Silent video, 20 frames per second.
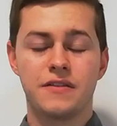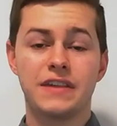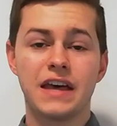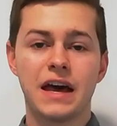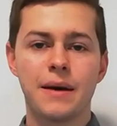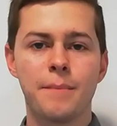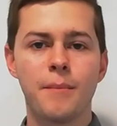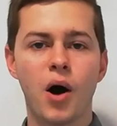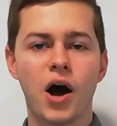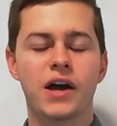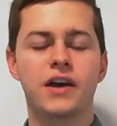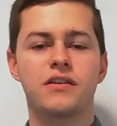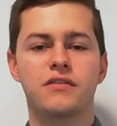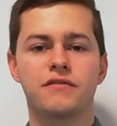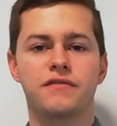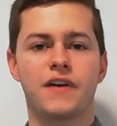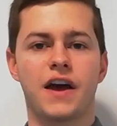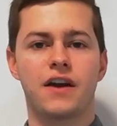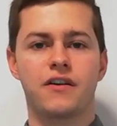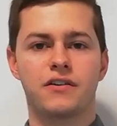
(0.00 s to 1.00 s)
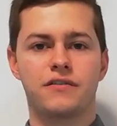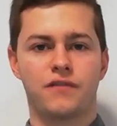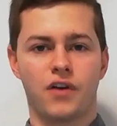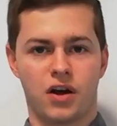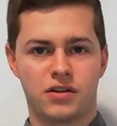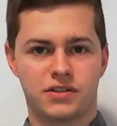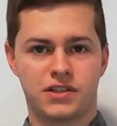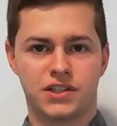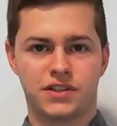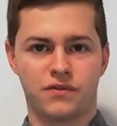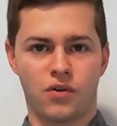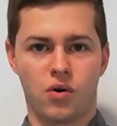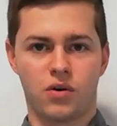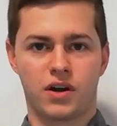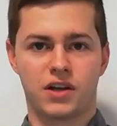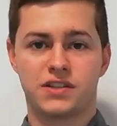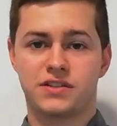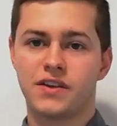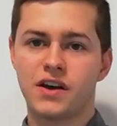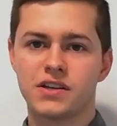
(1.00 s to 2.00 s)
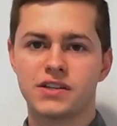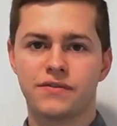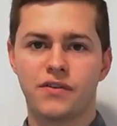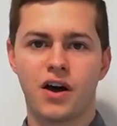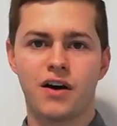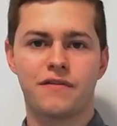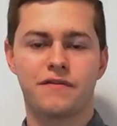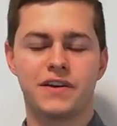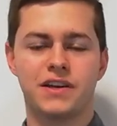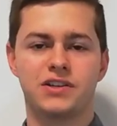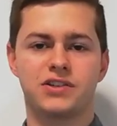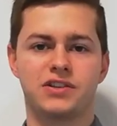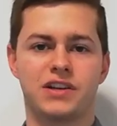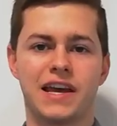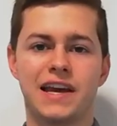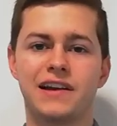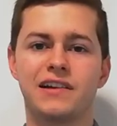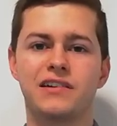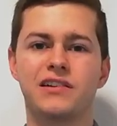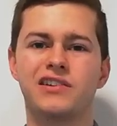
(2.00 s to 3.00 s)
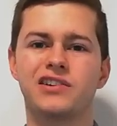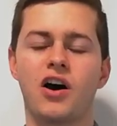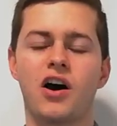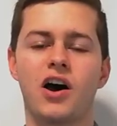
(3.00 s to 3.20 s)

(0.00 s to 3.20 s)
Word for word: Their My Unfair Advantage vlog has thus far featured England